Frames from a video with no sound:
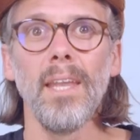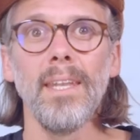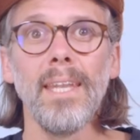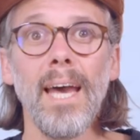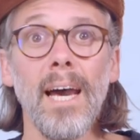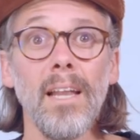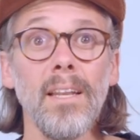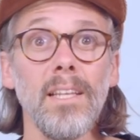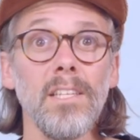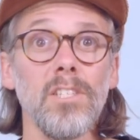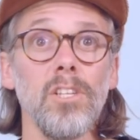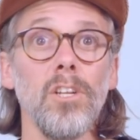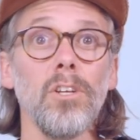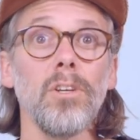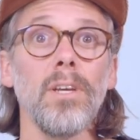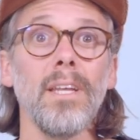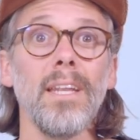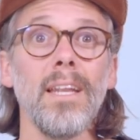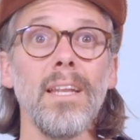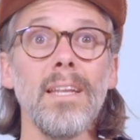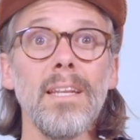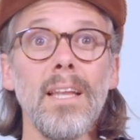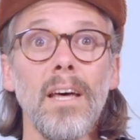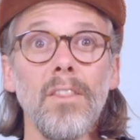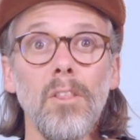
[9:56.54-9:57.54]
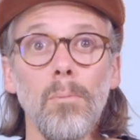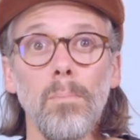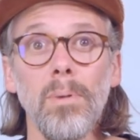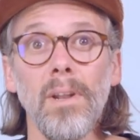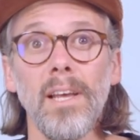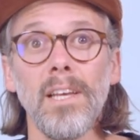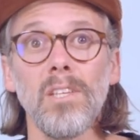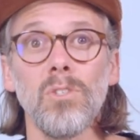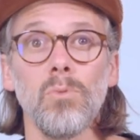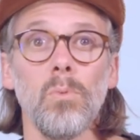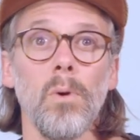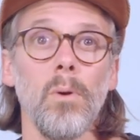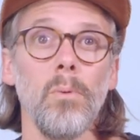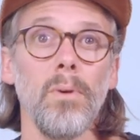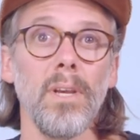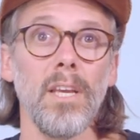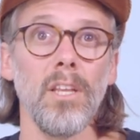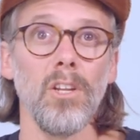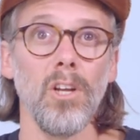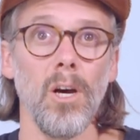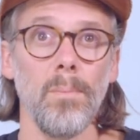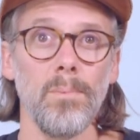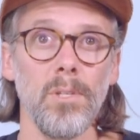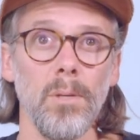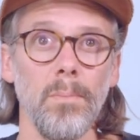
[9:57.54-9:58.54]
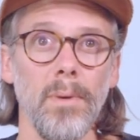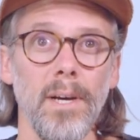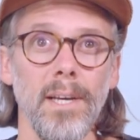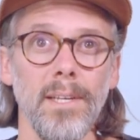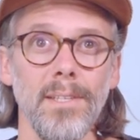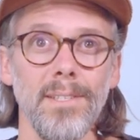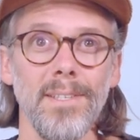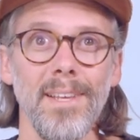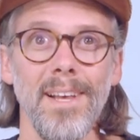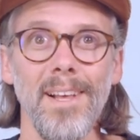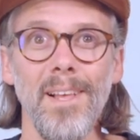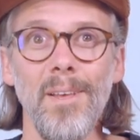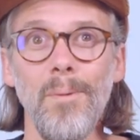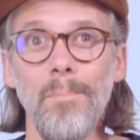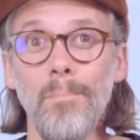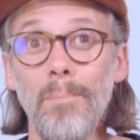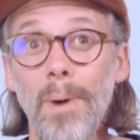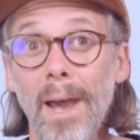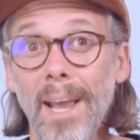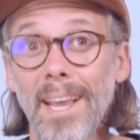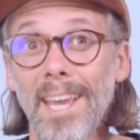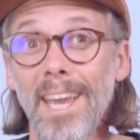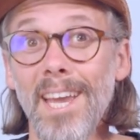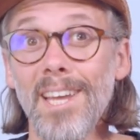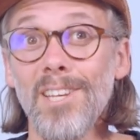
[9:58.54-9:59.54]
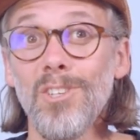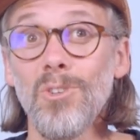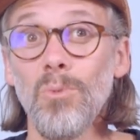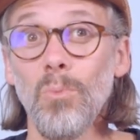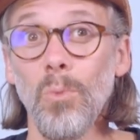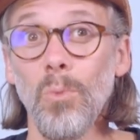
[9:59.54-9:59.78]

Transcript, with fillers: Now let's look at another place where we can optimize, backend